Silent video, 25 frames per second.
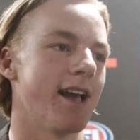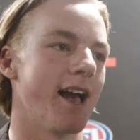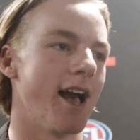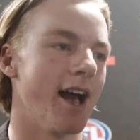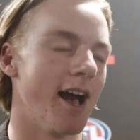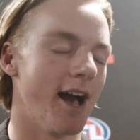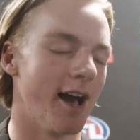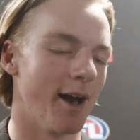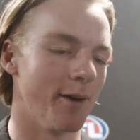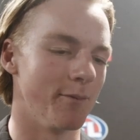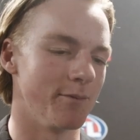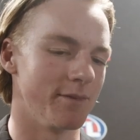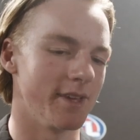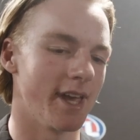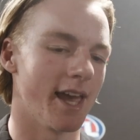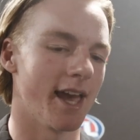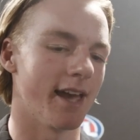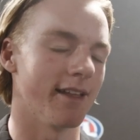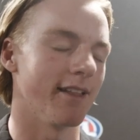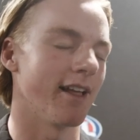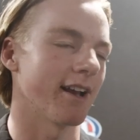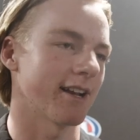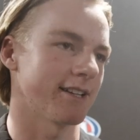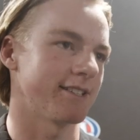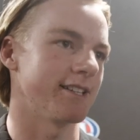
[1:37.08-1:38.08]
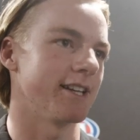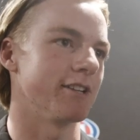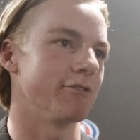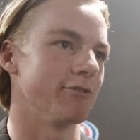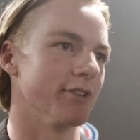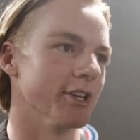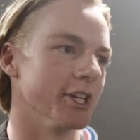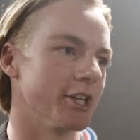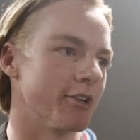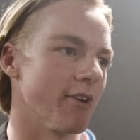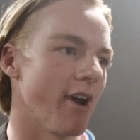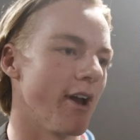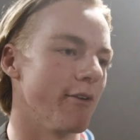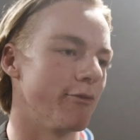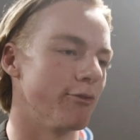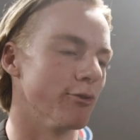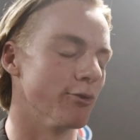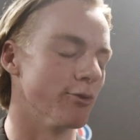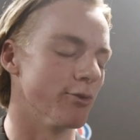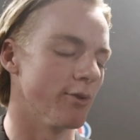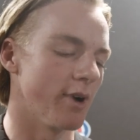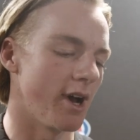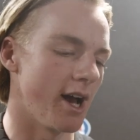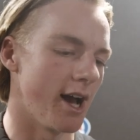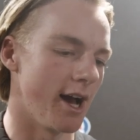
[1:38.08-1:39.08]
Like I said, really
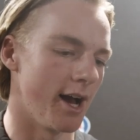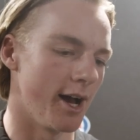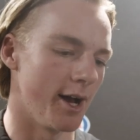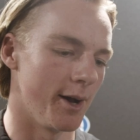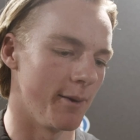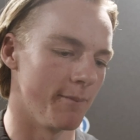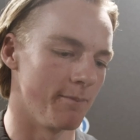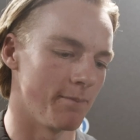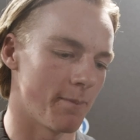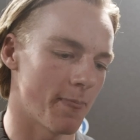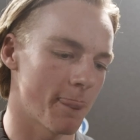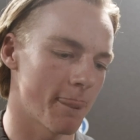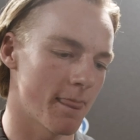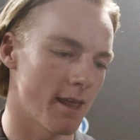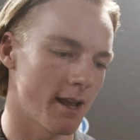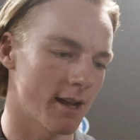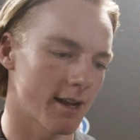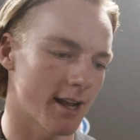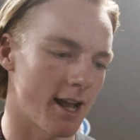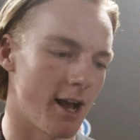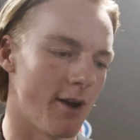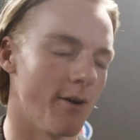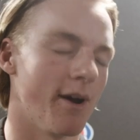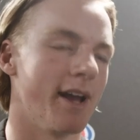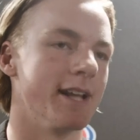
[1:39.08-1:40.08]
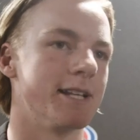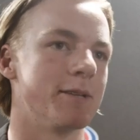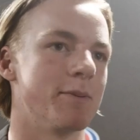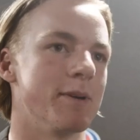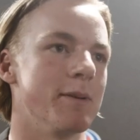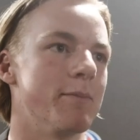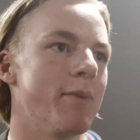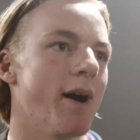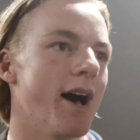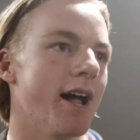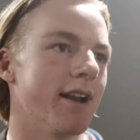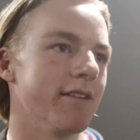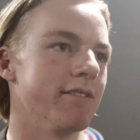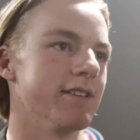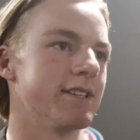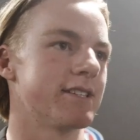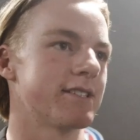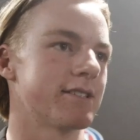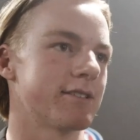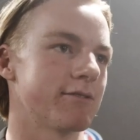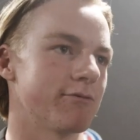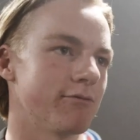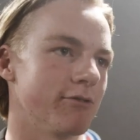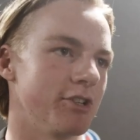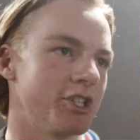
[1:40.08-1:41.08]
grateful. Can't wait to be part of
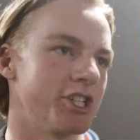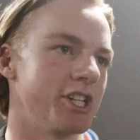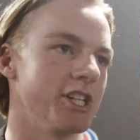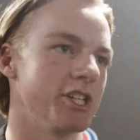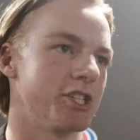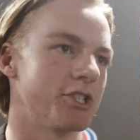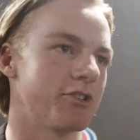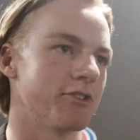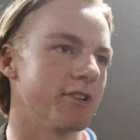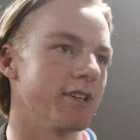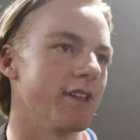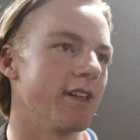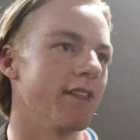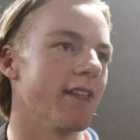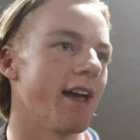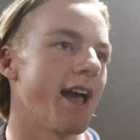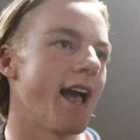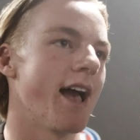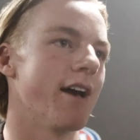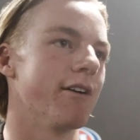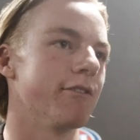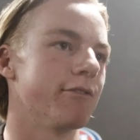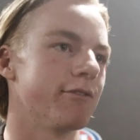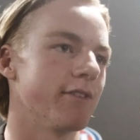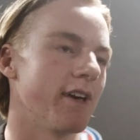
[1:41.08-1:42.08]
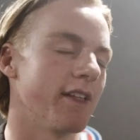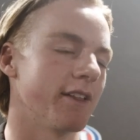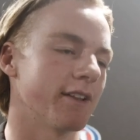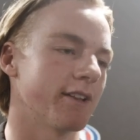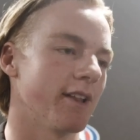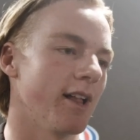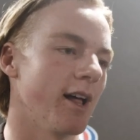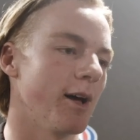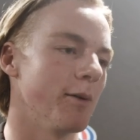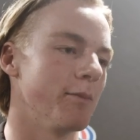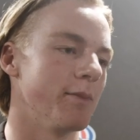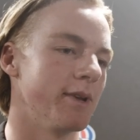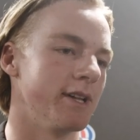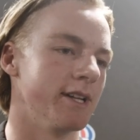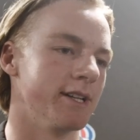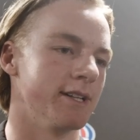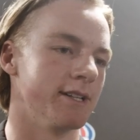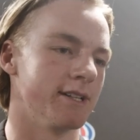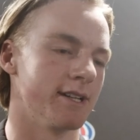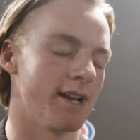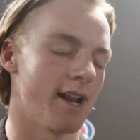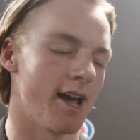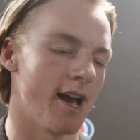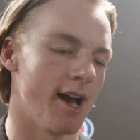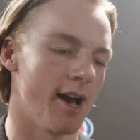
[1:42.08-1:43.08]
this rich history that they have at the club
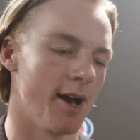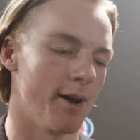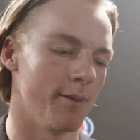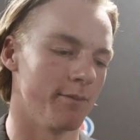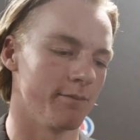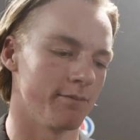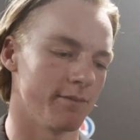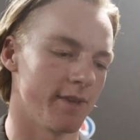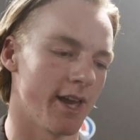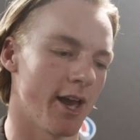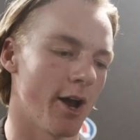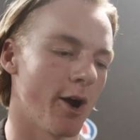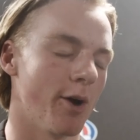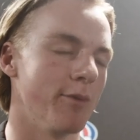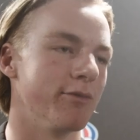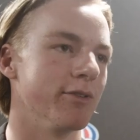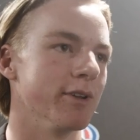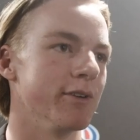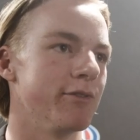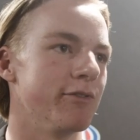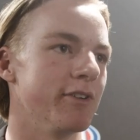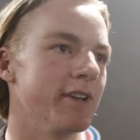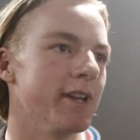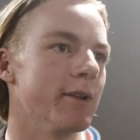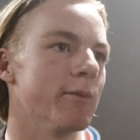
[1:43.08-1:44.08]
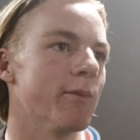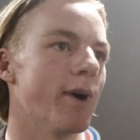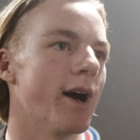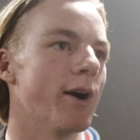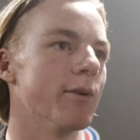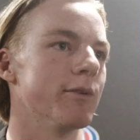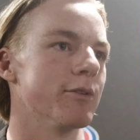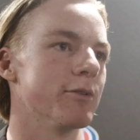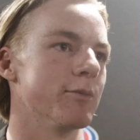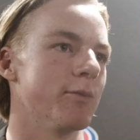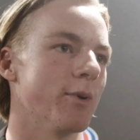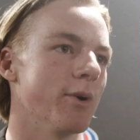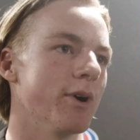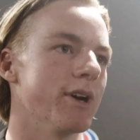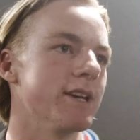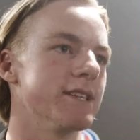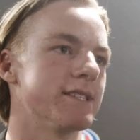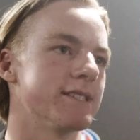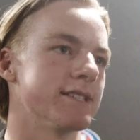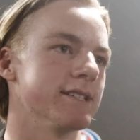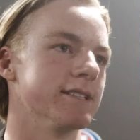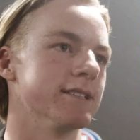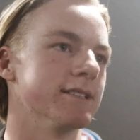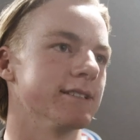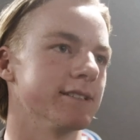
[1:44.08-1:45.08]
and hopefully fit in well with the
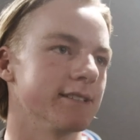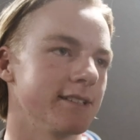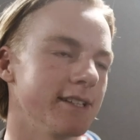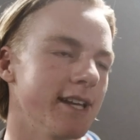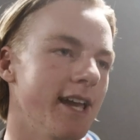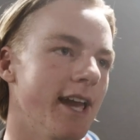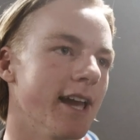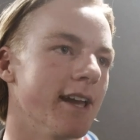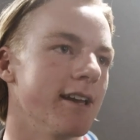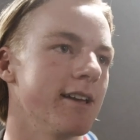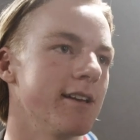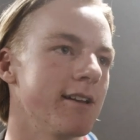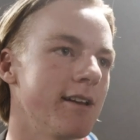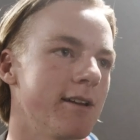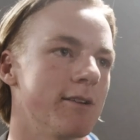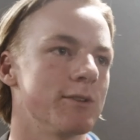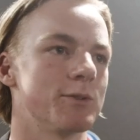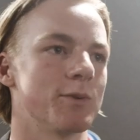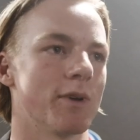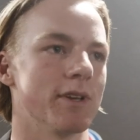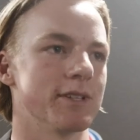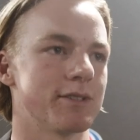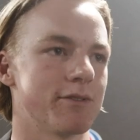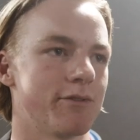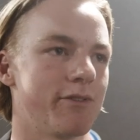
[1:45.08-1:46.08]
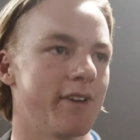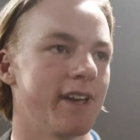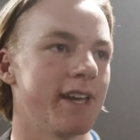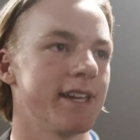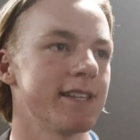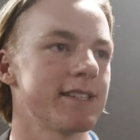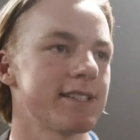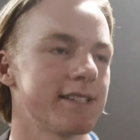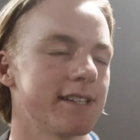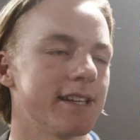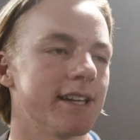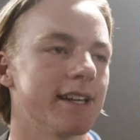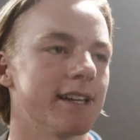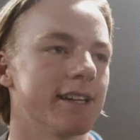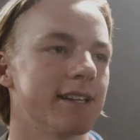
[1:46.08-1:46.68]
boys and as well as the fans.